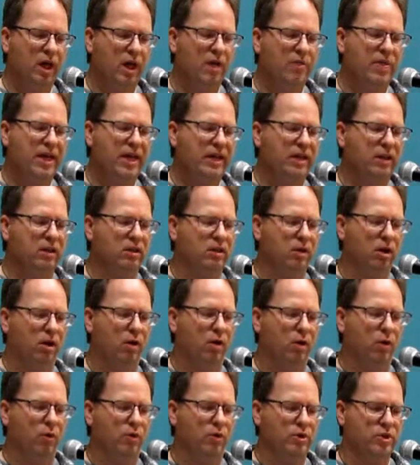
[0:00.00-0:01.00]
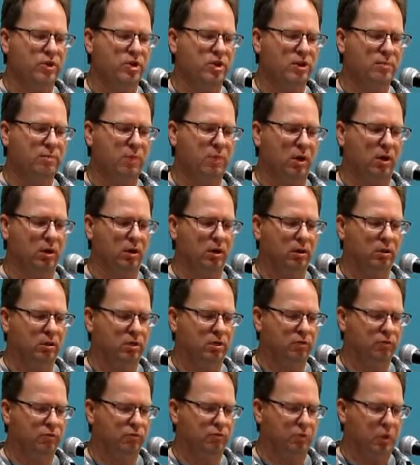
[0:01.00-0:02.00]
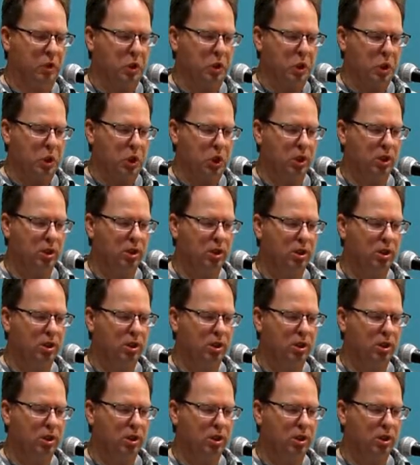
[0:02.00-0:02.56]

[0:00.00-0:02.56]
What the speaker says: they could call the spark to fur.